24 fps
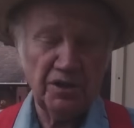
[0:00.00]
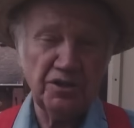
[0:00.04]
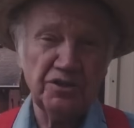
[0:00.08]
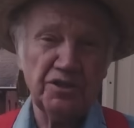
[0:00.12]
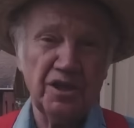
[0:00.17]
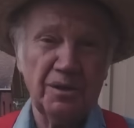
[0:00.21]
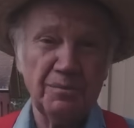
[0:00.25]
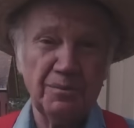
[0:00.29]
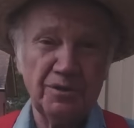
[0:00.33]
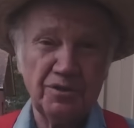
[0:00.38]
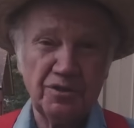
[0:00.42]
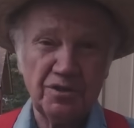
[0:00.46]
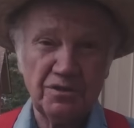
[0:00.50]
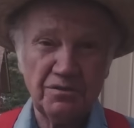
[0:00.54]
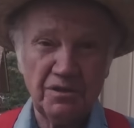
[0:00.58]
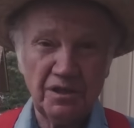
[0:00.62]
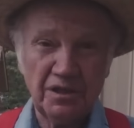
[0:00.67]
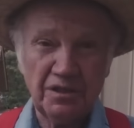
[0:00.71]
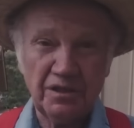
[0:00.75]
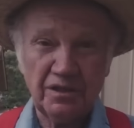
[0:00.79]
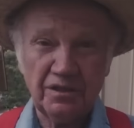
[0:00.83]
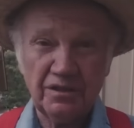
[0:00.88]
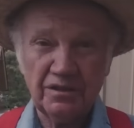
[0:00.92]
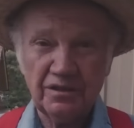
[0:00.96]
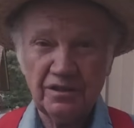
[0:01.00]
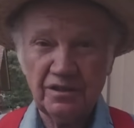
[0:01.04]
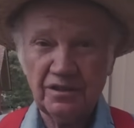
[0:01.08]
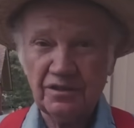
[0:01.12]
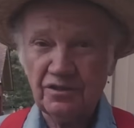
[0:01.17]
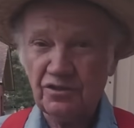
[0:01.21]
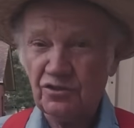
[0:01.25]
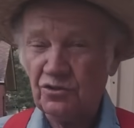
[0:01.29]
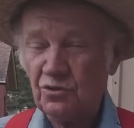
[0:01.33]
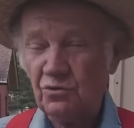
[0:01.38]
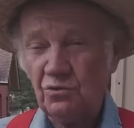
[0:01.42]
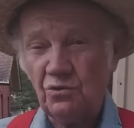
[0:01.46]
and demonstrate
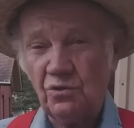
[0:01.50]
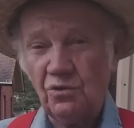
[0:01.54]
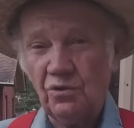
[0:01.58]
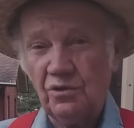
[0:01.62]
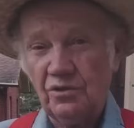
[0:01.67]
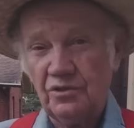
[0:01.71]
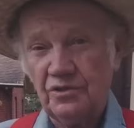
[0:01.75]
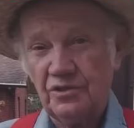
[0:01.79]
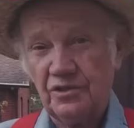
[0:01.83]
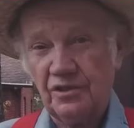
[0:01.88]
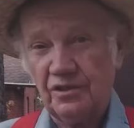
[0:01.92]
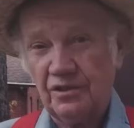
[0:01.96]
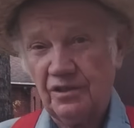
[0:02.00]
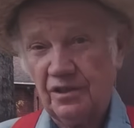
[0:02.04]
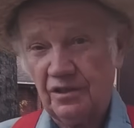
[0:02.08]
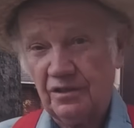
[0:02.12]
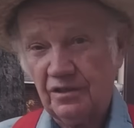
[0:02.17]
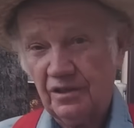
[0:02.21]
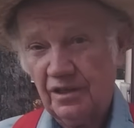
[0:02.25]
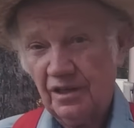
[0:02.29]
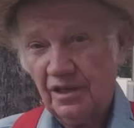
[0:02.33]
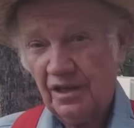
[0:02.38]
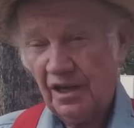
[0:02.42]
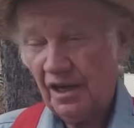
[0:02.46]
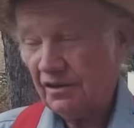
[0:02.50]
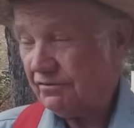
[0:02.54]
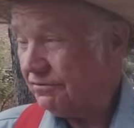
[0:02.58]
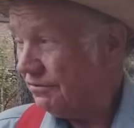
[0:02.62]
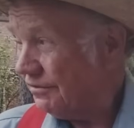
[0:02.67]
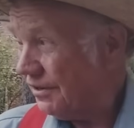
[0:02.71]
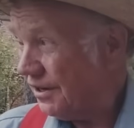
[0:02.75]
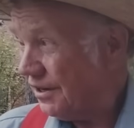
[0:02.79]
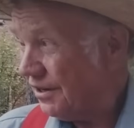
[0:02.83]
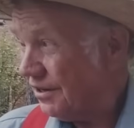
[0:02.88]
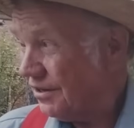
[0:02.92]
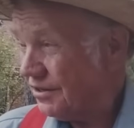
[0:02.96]
in schools and at
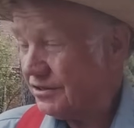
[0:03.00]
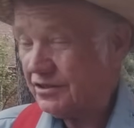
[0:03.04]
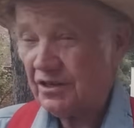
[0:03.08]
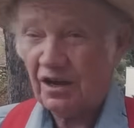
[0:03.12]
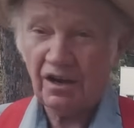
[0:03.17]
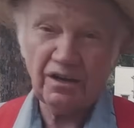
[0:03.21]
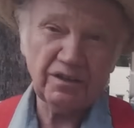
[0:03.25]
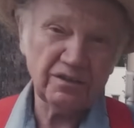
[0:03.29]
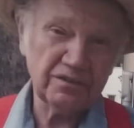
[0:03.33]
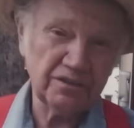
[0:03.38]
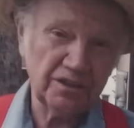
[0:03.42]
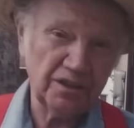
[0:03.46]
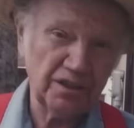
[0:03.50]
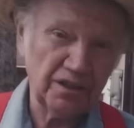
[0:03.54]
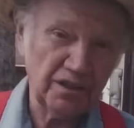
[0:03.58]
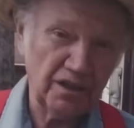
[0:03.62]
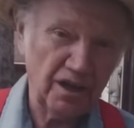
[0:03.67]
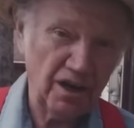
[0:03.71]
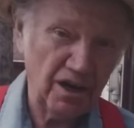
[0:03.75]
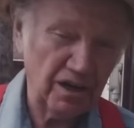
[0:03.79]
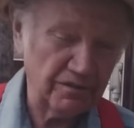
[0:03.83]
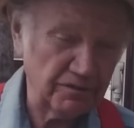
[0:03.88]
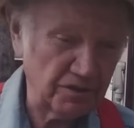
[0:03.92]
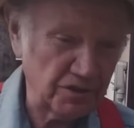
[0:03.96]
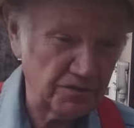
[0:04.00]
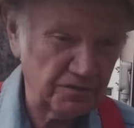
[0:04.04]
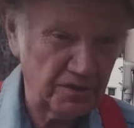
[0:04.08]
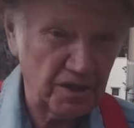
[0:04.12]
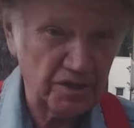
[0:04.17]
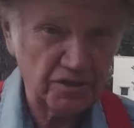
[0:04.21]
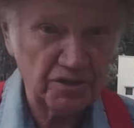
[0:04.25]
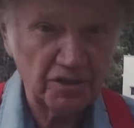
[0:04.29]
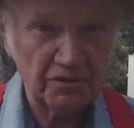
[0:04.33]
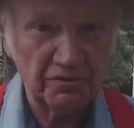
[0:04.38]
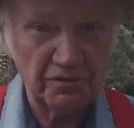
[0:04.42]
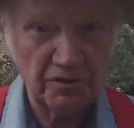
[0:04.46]
fairs, harvest
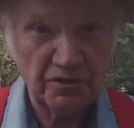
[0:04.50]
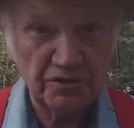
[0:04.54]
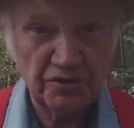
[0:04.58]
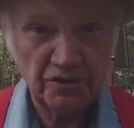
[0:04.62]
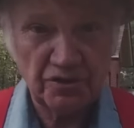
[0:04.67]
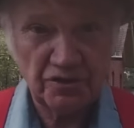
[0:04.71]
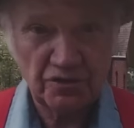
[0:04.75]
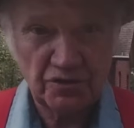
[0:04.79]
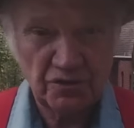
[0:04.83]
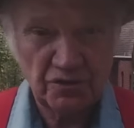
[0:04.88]
festivals and